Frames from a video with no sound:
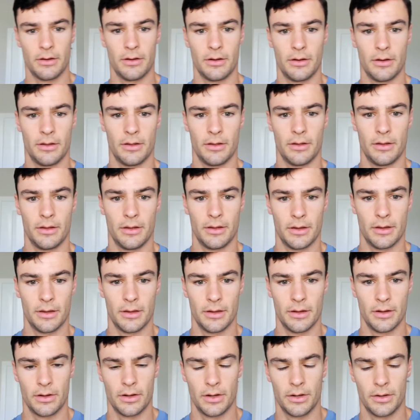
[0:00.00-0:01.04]

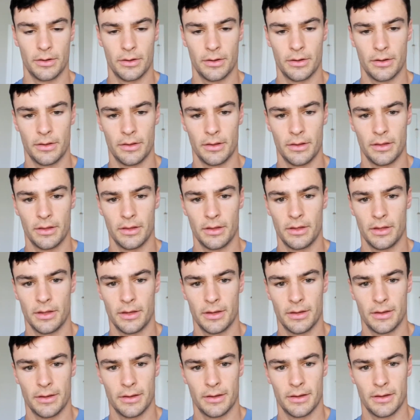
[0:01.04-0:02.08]

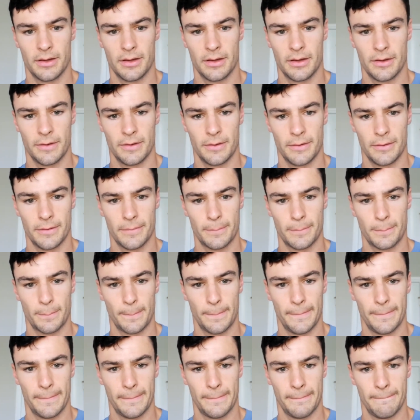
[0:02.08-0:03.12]

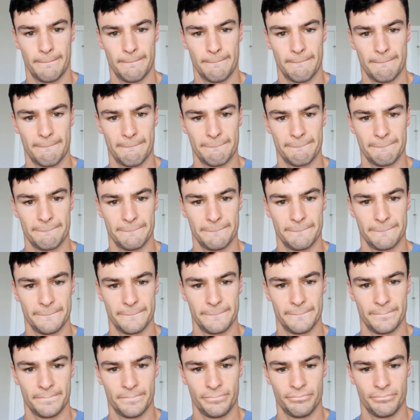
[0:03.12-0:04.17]

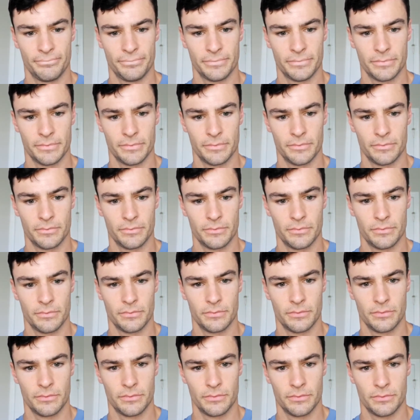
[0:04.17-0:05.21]

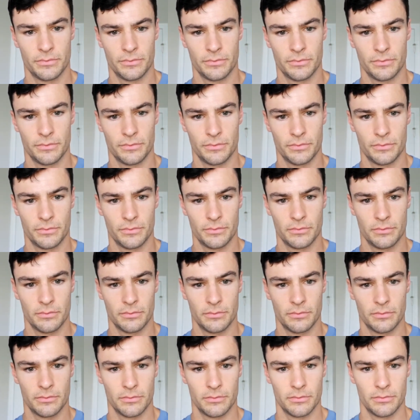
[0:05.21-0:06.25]

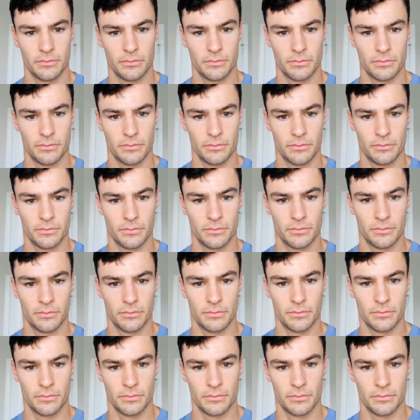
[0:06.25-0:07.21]
No words are spoken by the person on screen.